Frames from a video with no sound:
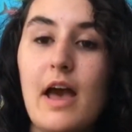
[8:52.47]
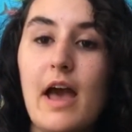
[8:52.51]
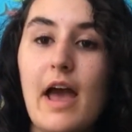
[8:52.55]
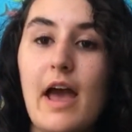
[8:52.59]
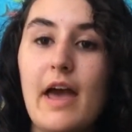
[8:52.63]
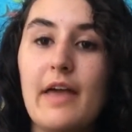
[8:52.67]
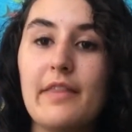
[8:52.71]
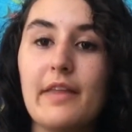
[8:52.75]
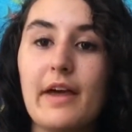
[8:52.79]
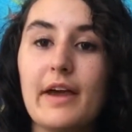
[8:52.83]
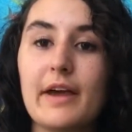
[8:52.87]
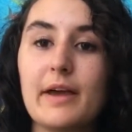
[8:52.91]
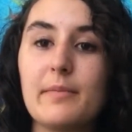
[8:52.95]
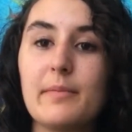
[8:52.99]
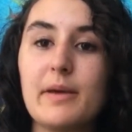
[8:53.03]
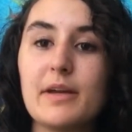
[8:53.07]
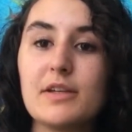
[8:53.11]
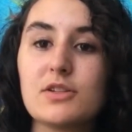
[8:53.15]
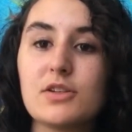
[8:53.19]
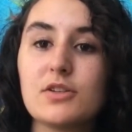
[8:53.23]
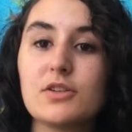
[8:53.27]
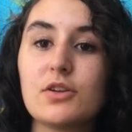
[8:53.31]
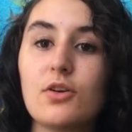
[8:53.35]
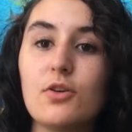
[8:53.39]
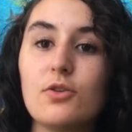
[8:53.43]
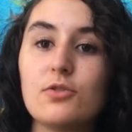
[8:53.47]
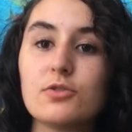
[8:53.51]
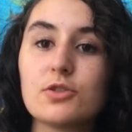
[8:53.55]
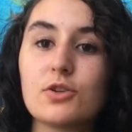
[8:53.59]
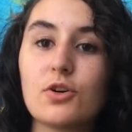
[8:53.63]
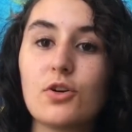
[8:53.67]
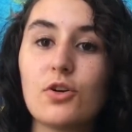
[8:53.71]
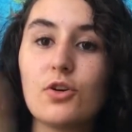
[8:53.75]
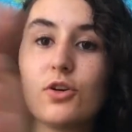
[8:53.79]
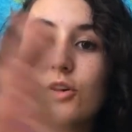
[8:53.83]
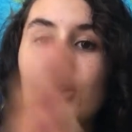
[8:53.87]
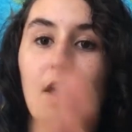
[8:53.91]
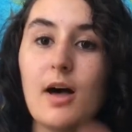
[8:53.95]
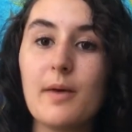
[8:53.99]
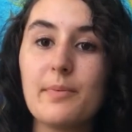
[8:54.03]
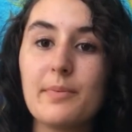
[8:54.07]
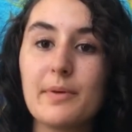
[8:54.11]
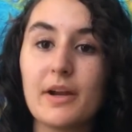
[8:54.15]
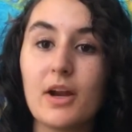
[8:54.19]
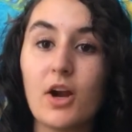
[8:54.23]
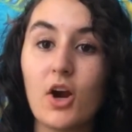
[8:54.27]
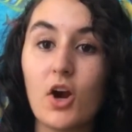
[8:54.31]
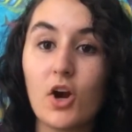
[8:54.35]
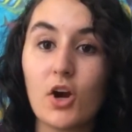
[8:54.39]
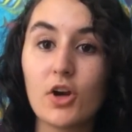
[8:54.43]
And like it makes your toes curl up and
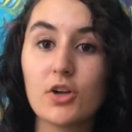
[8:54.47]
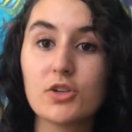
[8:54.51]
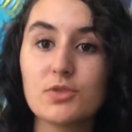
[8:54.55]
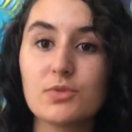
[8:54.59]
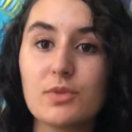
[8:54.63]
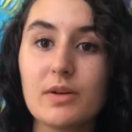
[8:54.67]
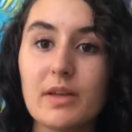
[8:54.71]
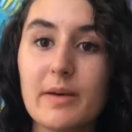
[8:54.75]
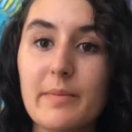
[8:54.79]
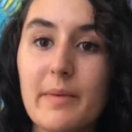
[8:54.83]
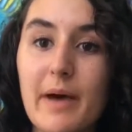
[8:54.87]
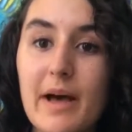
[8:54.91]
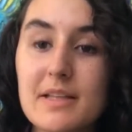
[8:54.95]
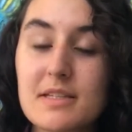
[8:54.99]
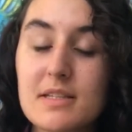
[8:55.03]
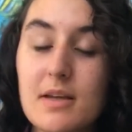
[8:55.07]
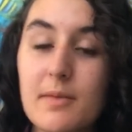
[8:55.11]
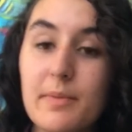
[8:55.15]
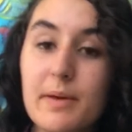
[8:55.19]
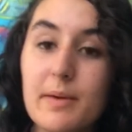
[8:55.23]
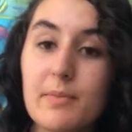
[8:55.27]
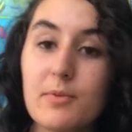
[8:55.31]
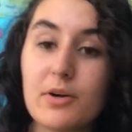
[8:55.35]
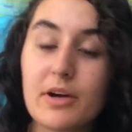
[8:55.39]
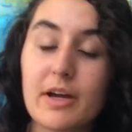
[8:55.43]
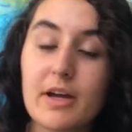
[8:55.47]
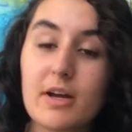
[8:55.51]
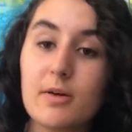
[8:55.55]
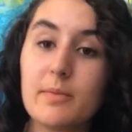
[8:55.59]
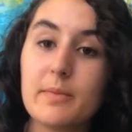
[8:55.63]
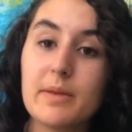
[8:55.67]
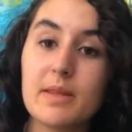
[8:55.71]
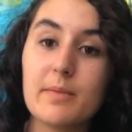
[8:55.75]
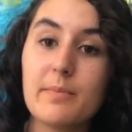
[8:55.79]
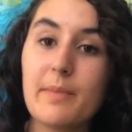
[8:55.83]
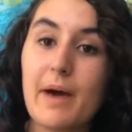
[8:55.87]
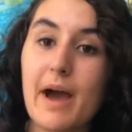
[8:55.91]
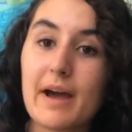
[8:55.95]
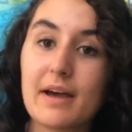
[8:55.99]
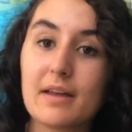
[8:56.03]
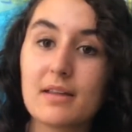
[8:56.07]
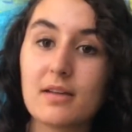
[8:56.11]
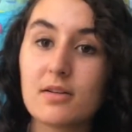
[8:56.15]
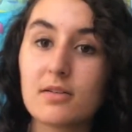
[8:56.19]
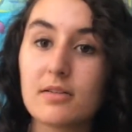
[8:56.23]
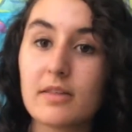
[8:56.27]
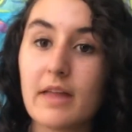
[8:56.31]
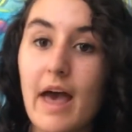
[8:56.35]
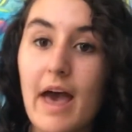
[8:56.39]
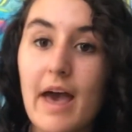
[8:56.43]
it hurts really bad. Some people get them in the back of
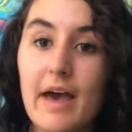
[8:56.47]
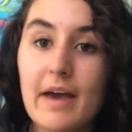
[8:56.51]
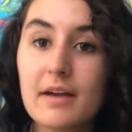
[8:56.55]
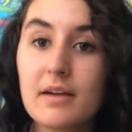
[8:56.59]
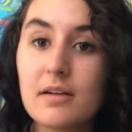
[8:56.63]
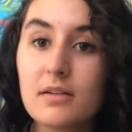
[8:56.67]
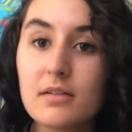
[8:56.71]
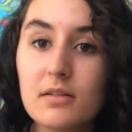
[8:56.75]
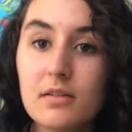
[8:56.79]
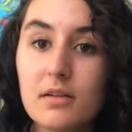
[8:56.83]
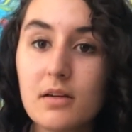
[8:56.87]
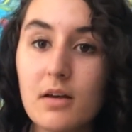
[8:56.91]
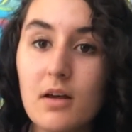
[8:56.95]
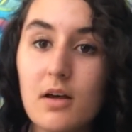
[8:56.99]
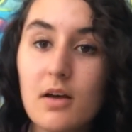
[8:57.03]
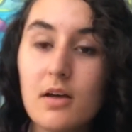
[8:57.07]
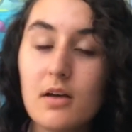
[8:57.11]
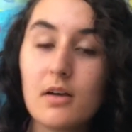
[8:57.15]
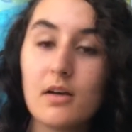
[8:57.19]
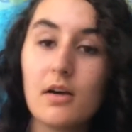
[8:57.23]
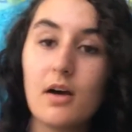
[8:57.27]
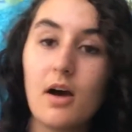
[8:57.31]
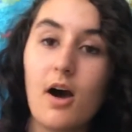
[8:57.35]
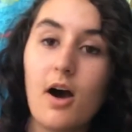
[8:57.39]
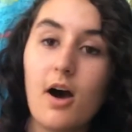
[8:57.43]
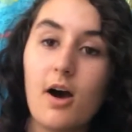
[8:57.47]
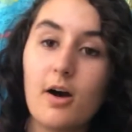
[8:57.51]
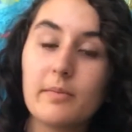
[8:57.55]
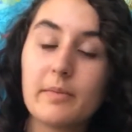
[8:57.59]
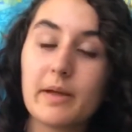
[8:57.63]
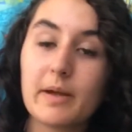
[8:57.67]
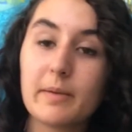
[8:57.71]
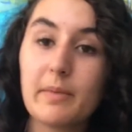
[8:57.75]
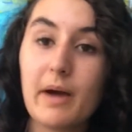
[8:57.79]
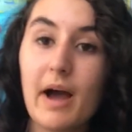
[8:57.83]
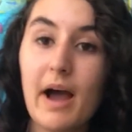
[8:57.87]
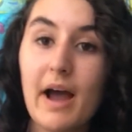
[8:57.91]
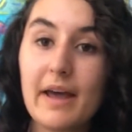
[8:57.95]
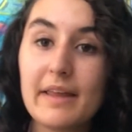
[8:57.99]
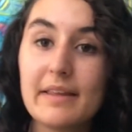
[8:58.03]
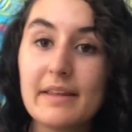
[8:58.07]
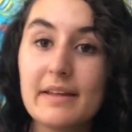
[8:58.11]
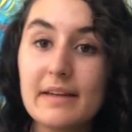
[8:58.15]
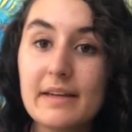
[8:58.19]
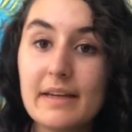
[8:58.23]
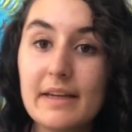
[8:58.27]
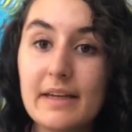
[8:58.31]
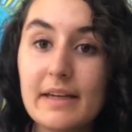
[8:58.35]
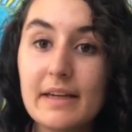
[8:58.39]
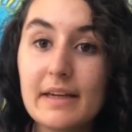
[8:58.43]
their leg, like behind the
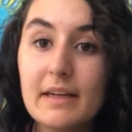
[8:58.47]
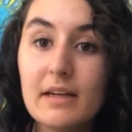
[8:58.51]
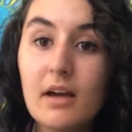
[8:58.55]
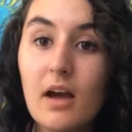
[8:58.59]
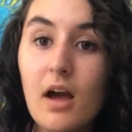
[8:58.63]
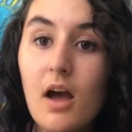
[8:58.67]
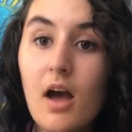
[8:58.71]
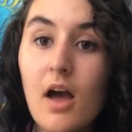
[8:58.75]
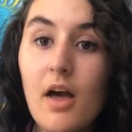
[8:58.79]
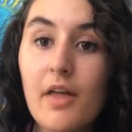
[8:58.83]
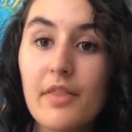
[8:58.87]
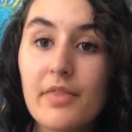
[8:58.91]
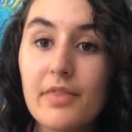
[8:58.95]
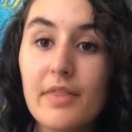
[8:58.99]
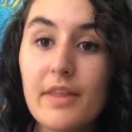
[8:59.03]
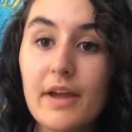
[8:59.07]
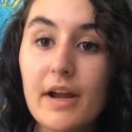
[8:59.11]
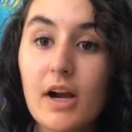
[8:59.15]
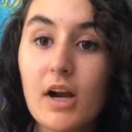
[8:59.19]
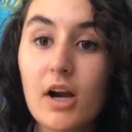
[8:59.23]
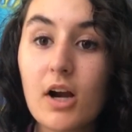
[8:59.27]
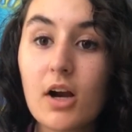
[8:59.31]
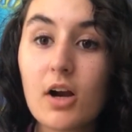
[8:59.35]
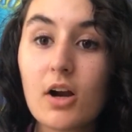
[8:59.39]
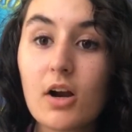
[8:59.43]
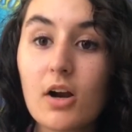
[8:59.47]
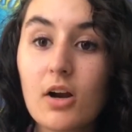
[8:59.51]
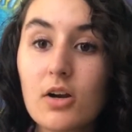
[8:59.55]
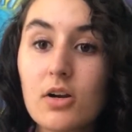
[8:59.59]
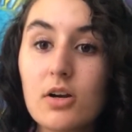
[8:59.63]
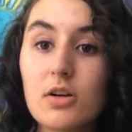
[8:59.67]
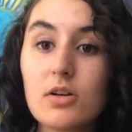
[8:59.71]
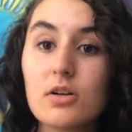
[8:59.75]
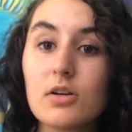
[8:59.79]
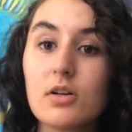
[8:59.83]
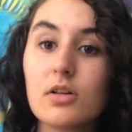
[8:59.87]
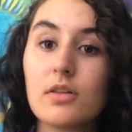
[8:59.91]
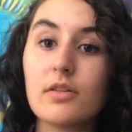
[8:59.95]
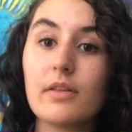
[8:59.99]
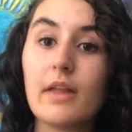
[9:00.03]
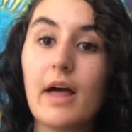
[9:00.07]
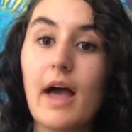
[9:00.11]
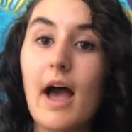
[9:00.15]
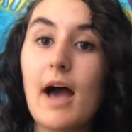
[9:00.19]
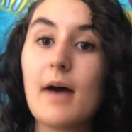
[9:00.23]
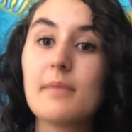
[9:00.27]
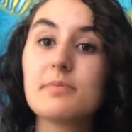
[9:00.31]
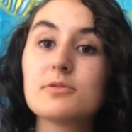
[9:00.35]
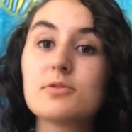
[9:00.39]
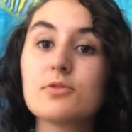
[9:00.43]
knee. They're
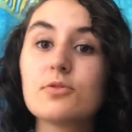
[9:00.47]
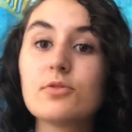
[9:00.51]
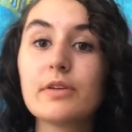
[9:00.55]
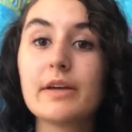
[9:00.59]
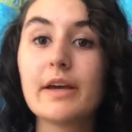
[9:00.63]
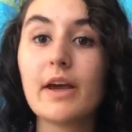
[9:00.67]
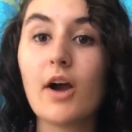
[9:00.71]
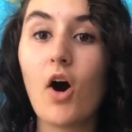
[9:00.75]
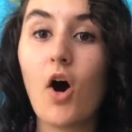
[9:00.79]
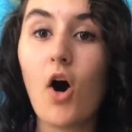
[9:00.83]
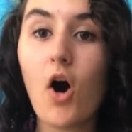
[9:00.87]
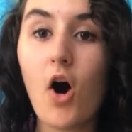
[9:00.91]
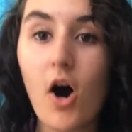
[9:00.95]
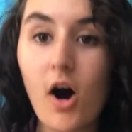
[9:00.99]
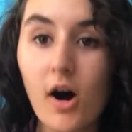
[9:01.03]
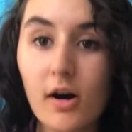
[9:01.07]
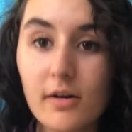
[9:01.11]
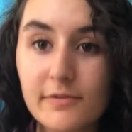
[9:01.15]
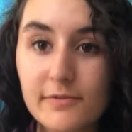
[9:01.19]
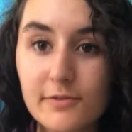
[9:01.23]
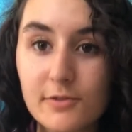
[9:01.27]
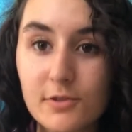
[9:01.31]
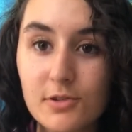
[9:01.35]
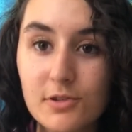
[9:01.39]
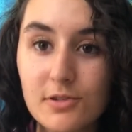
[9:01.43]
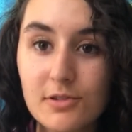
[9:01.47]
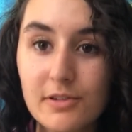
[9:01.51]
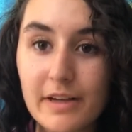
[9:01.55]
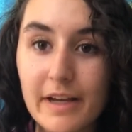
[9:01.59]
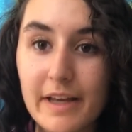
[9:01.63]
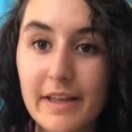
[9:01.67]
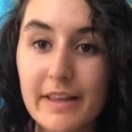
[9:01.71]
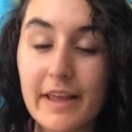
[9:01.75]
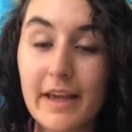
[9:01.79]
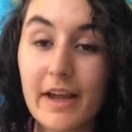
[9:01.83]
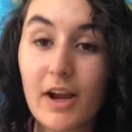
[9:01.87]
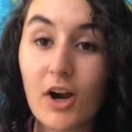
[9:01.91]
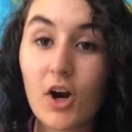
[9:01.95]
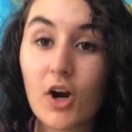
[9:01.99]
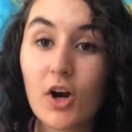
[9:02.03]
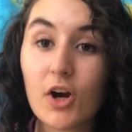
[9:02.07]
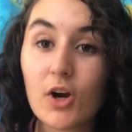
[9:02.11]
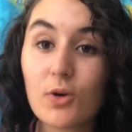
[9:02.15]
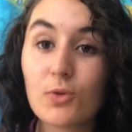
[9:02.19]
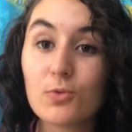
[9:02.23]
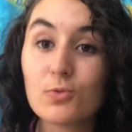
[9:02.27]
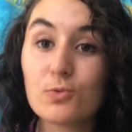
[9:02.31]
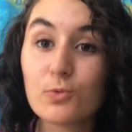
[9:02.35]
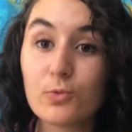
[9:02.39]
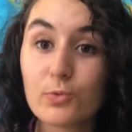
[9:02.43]
absolutely awful and they
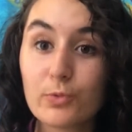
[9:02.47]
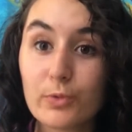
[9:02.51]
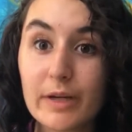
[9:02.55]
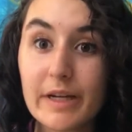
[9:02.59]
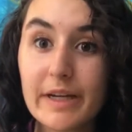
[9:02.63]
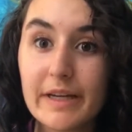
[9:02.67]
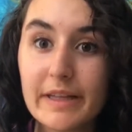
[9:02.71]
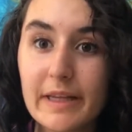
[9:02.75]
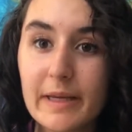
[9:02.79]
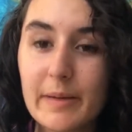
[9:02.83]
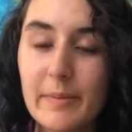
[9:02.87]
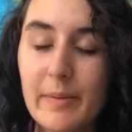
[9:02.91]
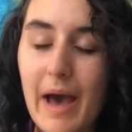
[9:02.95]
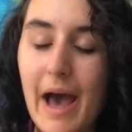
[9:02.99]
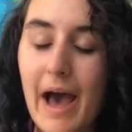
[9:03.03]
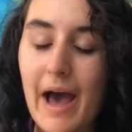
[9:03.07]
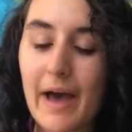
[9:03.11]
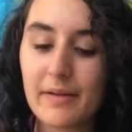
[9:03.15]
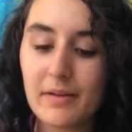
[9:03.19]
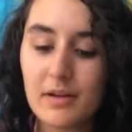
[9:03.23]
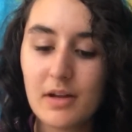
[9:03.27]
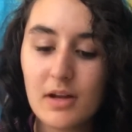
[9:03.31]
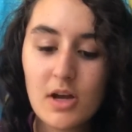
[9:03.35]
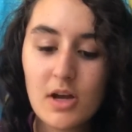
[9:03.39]
hurt really bad.